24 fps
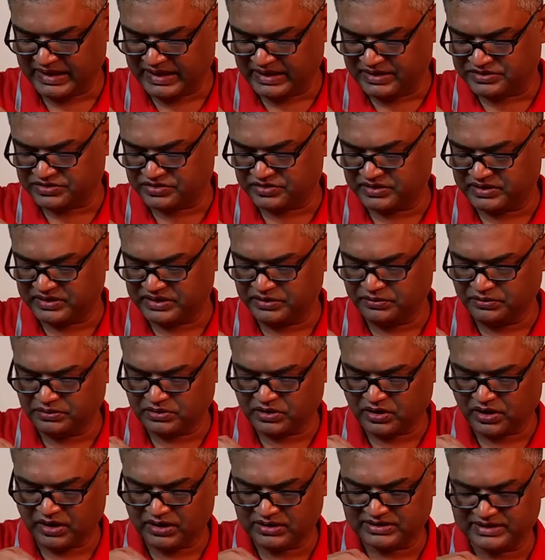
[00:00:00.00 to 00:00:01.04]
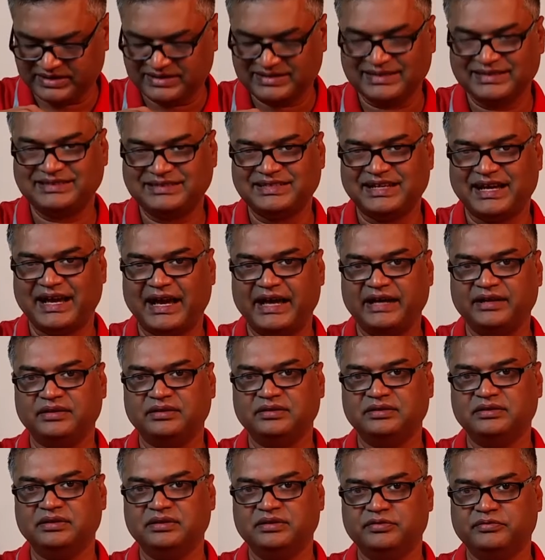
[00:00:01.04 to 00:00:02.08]
So you would call this a
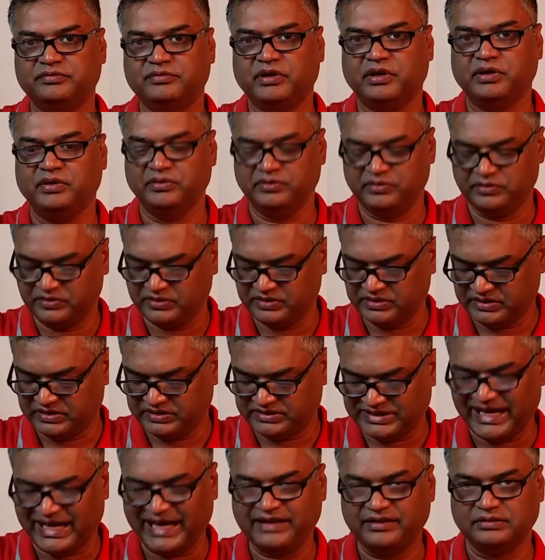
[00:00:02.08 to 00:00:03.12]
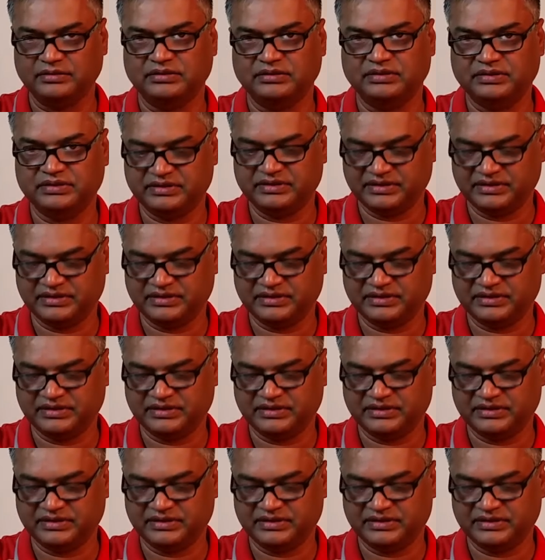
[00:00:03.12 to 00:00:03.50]
title row. Title.